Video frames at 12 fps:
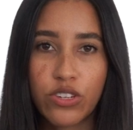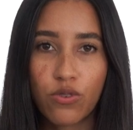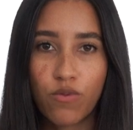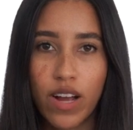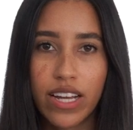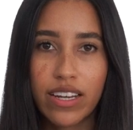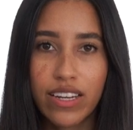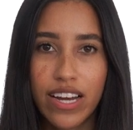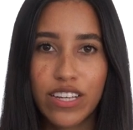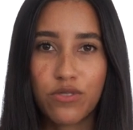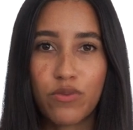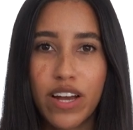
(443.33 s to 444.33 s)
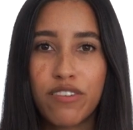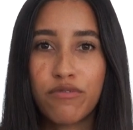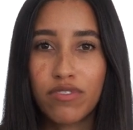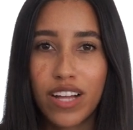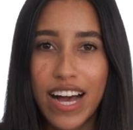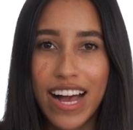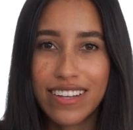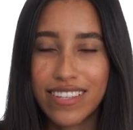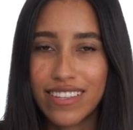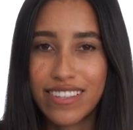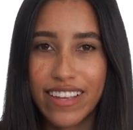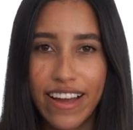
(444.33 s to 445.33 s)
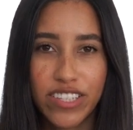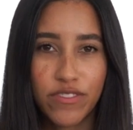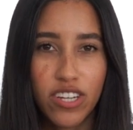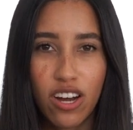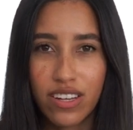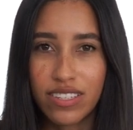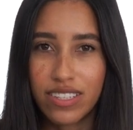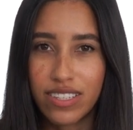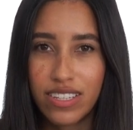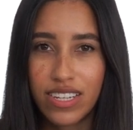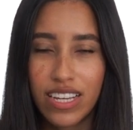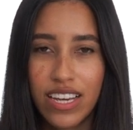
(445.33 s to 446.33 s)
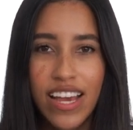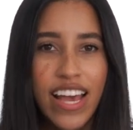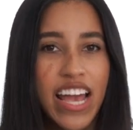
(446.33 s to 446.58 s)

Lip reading: to recognize red flags and signs of toxicity